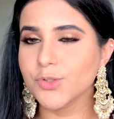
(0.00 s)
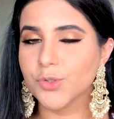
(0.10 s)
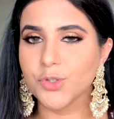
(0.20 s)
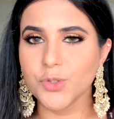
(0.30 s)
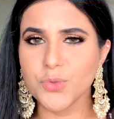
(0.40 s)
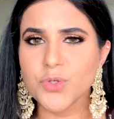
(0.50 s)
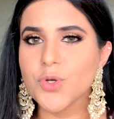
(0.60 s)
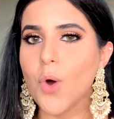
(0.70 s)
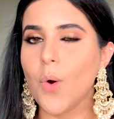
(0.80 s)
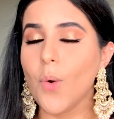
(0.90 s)
so you
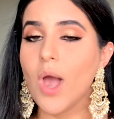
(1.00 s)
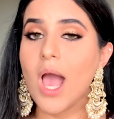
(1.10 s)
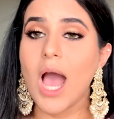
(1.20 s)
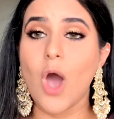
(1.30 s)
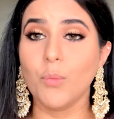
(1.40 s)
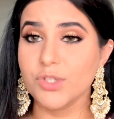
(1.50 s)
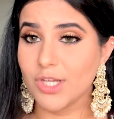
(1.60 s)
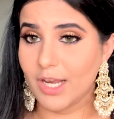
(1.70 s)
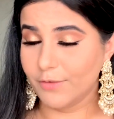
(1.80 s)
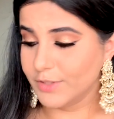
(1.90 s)
know how much
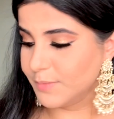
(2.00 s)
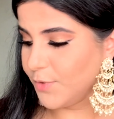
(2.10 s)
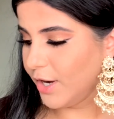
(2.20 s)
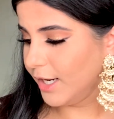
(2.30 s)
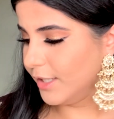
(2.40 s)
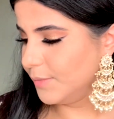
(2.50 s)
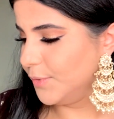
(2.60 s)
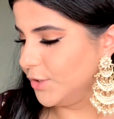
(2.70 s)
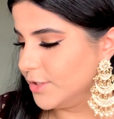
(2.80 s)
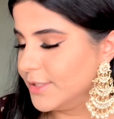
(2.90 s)
I love this product
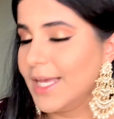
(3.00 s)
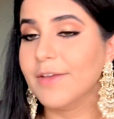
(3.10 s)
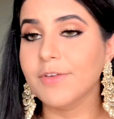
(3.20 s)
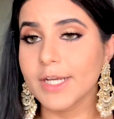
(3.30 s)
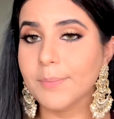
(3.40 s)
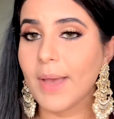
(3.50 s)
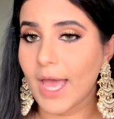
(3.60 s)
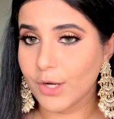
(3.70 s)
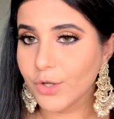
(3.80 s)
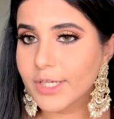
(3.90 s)
because I've hit
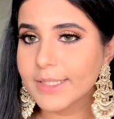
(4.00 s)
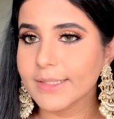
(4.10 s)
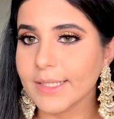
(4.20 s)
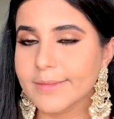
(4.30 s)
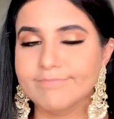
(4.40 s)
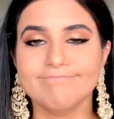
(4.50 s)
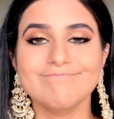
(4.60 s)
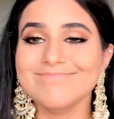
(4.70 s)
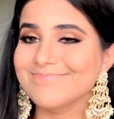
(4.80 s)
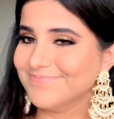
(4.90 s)
pan on it. Like,
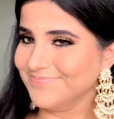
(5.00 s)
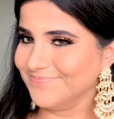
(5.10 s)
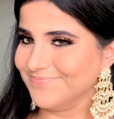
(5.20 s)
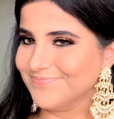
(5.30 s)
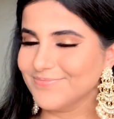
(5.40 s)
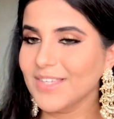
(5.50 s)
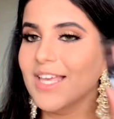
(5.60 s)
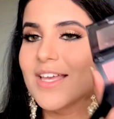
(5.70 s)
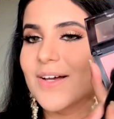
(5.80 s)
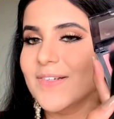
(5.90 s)

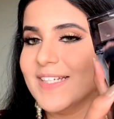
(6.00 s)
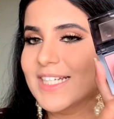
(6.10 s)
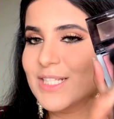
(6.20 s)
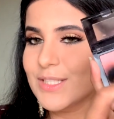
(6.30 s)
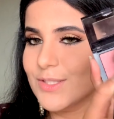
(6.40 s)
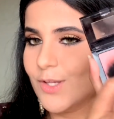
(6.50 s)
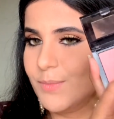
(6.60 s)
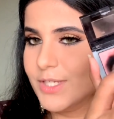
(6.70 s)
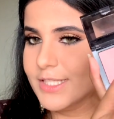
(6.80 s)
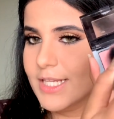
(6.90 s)
alright, so
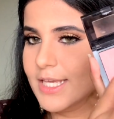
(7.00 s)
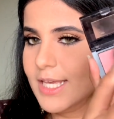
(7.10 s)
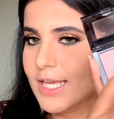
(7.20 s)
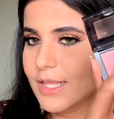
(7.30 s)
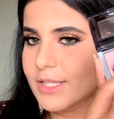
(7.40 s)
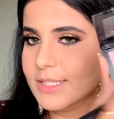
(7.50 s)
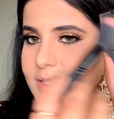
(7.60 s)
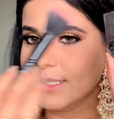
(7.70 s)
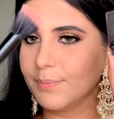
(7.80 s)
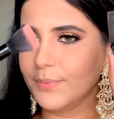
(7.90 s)
I'm just taking
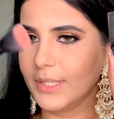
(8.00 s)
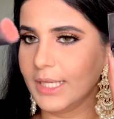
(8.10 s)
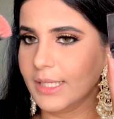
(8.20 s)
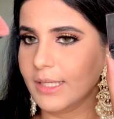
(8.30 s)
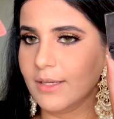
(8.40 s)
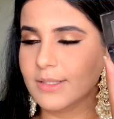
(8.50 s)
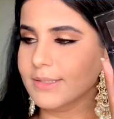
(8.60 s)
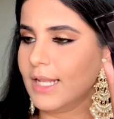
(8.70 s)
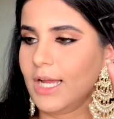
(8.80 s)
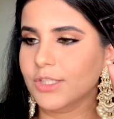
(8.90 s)
this stippling
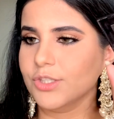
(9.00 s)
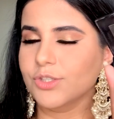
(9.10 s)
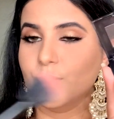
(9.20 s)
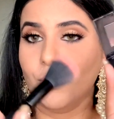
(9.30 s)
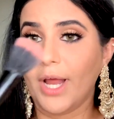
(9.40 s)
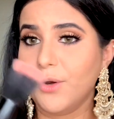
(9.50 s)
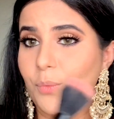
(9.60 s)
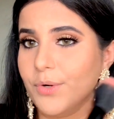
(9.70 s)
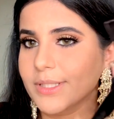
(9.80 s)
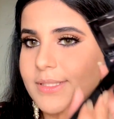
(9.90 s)
slash, I don't
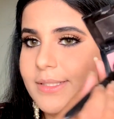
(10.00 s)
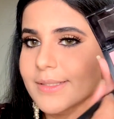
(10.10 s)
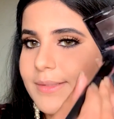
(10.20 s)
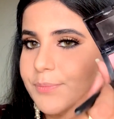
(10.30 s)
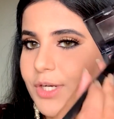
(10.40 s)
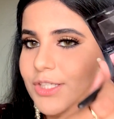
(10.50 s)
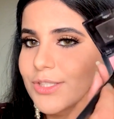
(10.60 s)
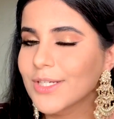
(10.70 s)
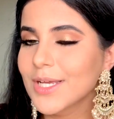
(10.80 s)
know what is it, brush